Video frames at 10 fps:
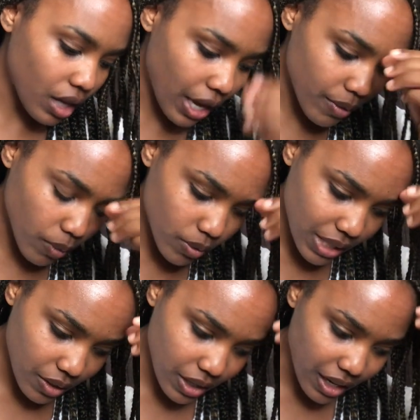I wrote
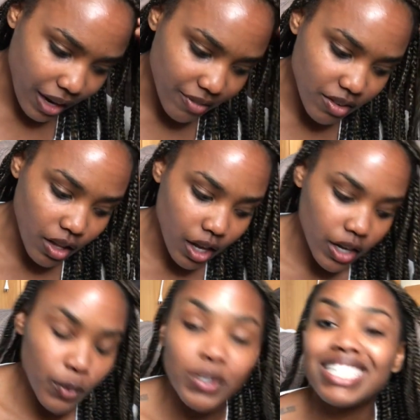down here, I feel
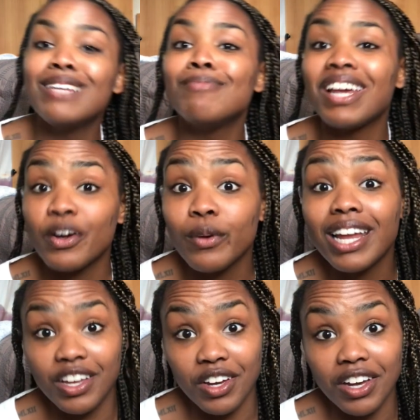100% better when
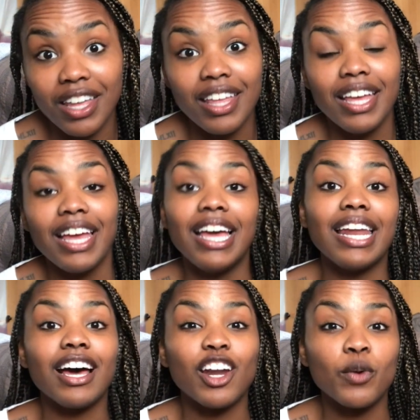I cook
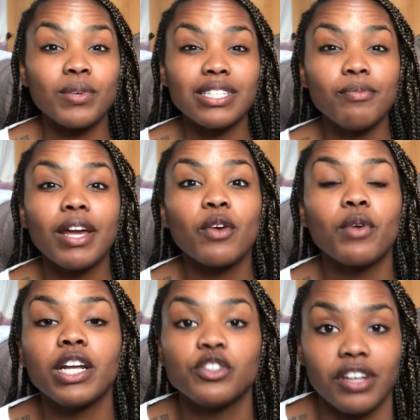and 100% better
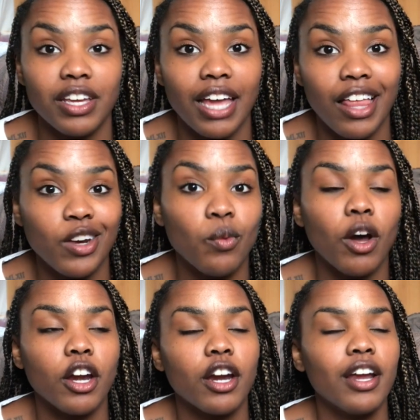when I drink a gallon of
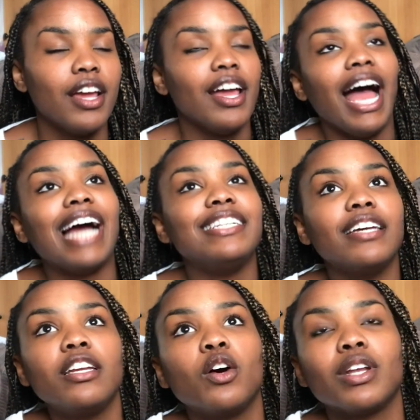water. I
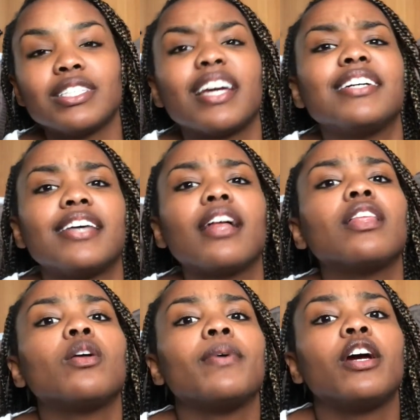did notice, like I said a
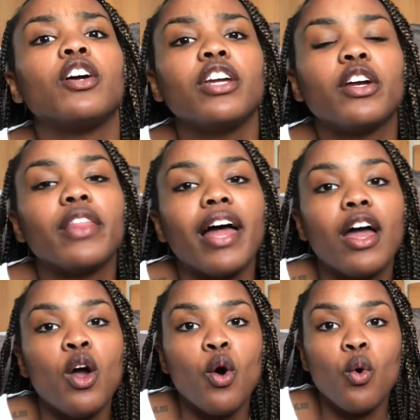little bit earlier,
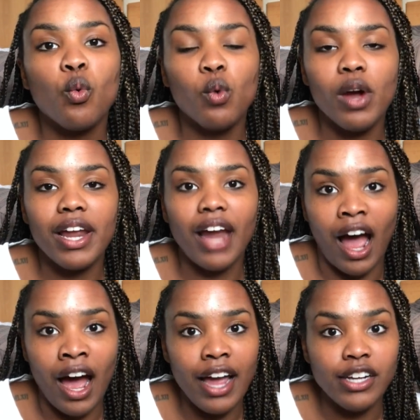that when
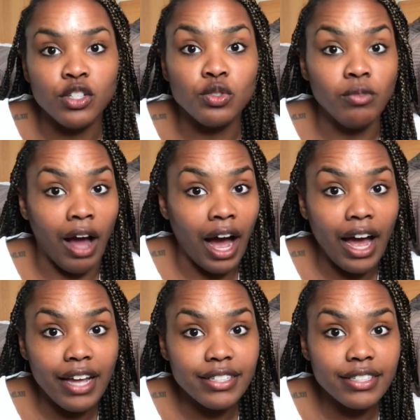I do
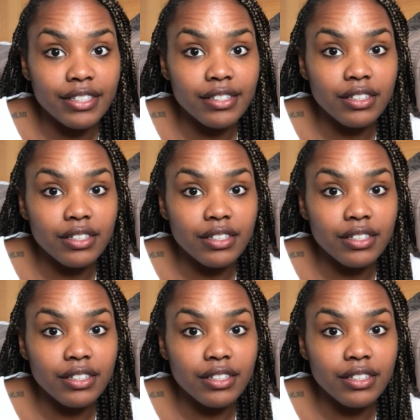not